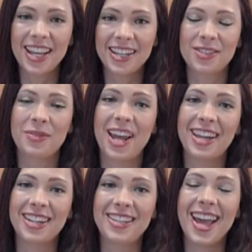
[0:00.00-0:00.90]
That is, when I
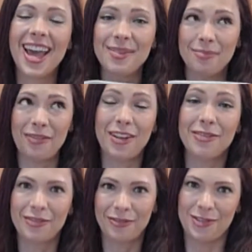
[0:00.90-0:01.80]
can get my
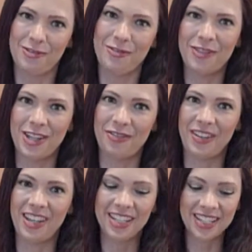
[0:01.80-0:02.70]
favorite food, fresh
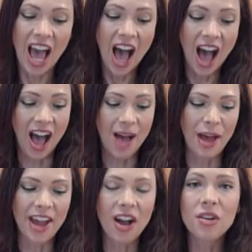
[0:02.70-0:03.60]
figs. Um,
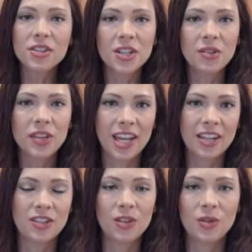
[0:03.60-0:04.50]
I also
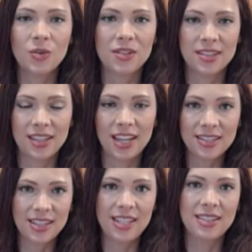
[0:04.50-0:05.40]
like to slice
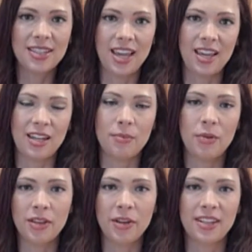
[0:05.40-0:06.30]
these and
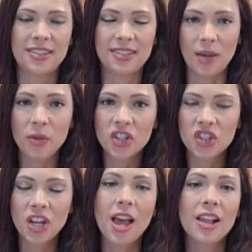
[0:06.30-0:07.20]
put them on a
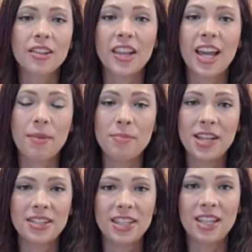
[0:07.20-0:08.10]
sandwich like
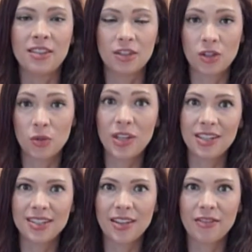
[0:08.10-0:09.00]
mixing the
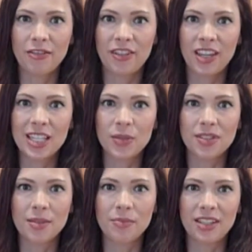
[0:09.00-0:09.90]
sweetness of the figs
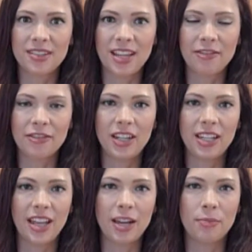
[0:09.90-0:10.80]
with something savory
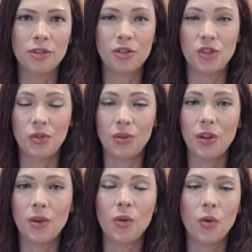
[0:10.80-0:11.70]
like
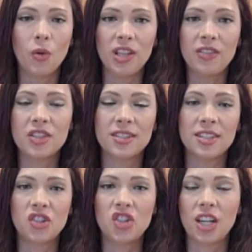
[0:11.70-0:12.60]
prosciutto or even just
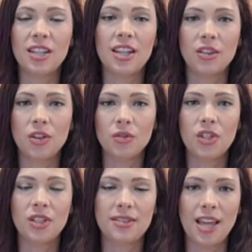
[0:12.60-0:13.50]
a chicken and goat
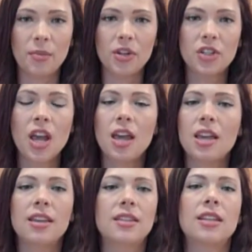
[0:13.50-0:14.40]
cheese sandwich
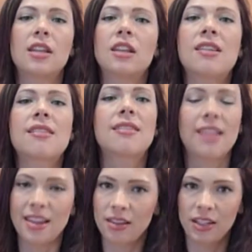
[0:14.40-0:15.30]
is
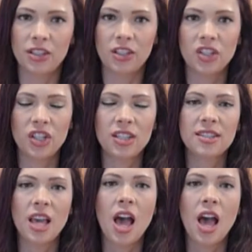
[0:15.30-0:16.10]
insanely delicious.